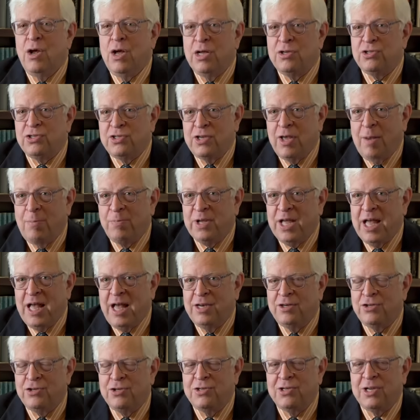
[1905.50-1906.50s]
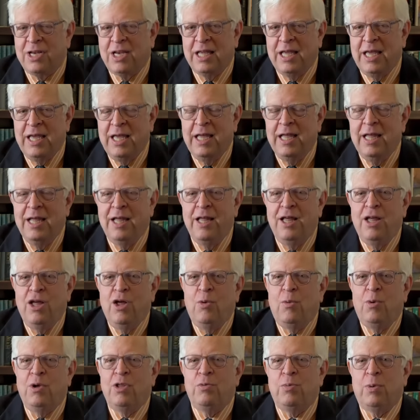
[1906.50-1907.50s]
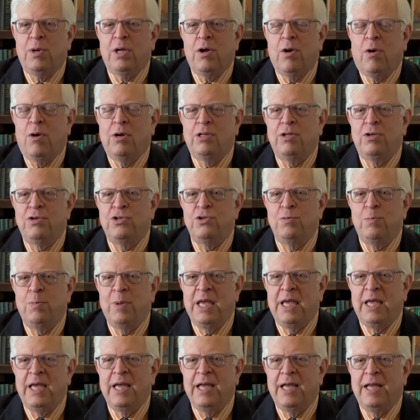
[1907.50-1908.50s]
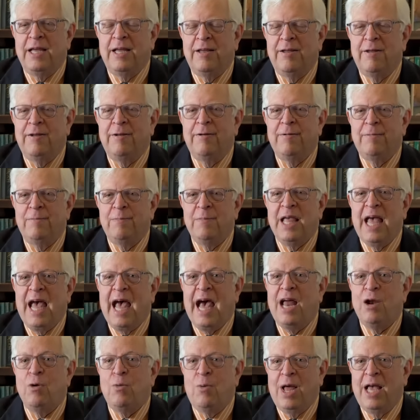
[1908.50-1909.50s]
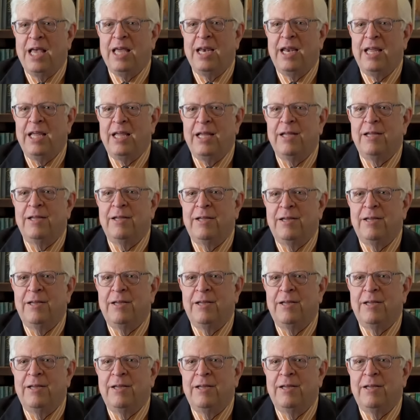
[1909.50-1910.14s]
subconsciously with regard to speaking and writing.